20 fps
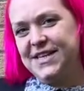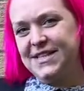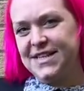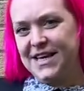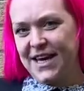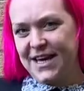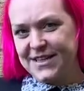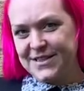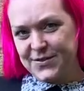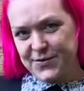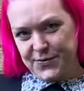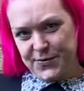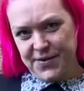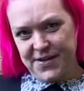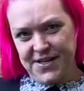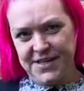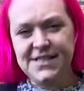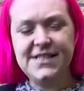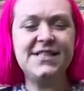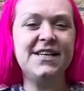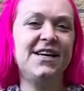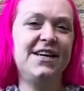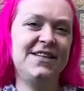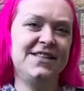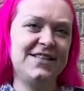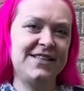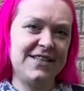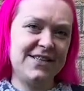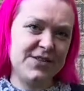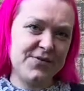text authors,
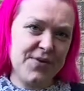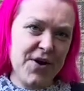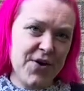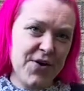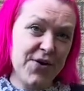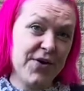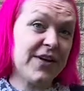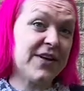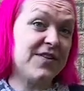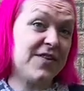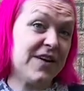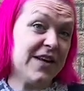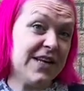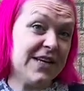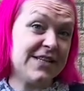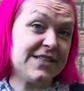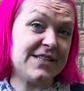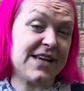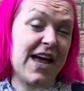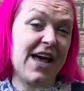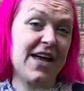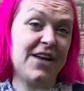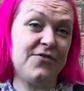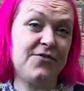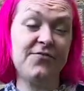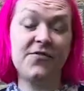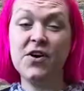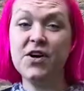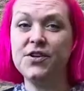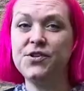Cicero, Catullus and
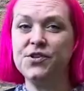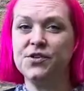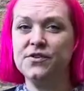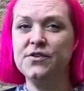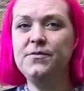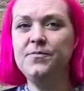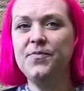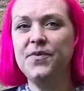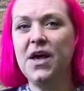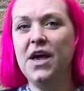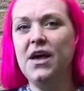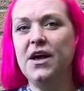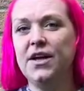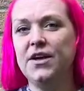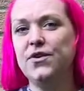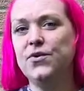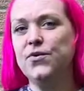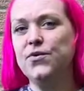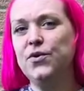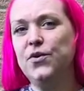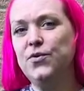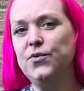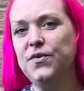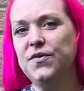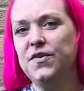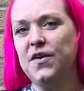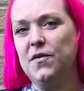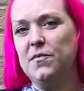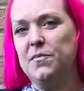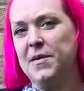Virgil, you'll
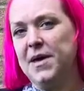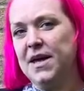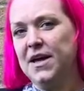also be